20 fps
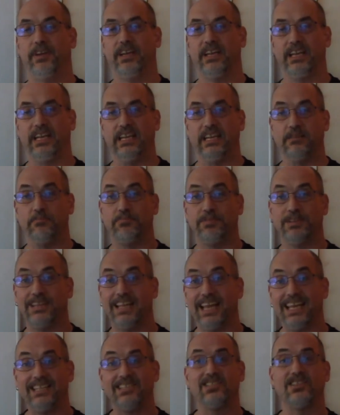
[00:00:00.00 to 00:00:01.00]
in
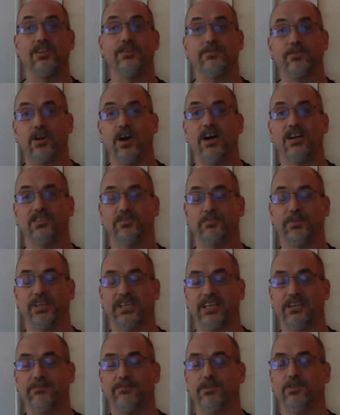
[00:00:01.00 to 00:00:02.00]
place of cosmic
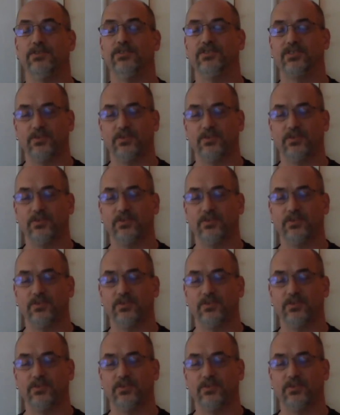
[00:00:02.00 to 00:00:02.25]
influence.